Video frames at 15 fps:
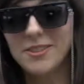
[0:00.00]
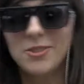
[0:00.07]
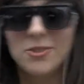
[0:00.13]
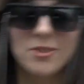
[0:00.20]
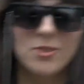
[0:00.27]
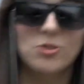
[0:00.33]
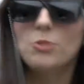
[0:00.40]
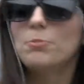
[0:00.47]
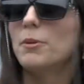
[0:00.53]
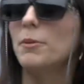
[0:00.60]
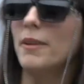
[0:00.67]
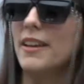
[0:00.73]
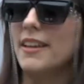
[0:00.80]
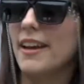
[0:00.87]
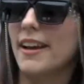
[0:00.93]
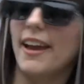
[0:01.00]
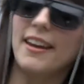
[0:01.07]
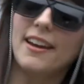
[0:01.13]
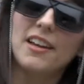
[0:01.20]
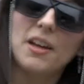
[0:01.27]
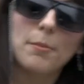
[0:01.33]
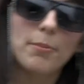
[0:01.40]
into the Supermaniac,
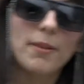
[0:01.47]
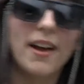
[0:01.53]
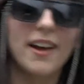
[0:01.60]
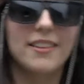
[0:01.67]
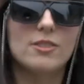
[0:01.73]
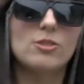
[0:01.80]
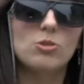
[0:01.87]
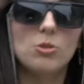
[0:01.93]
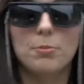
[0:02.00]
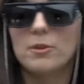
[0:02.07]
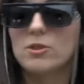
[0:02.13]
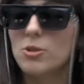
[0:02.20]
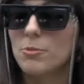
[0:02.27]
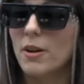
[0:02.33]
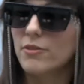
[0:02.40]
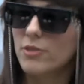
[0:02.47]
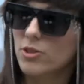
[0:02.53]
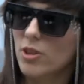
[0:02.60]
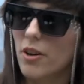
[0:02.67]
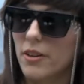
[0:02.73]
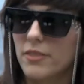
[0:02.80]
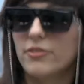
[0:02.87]
and I applied the super to my
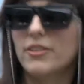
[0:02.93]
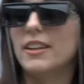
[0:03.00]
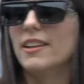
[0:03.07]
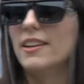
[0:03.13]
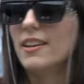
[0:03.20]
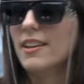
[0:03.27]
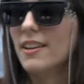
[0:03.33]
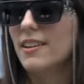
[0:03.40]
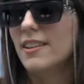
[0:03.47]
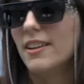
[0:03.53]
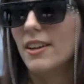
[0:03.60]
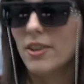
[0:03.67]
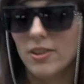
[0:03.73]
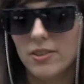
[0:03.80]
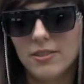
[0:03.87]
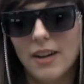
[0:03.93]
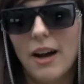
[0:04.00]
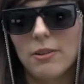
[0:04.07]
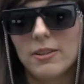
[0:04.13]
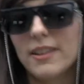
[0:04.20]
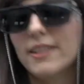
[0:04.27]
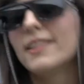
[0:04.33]
photography, you know,
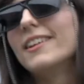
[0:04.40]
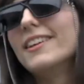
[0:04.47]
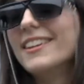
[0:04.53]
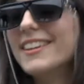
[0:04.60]
outlet.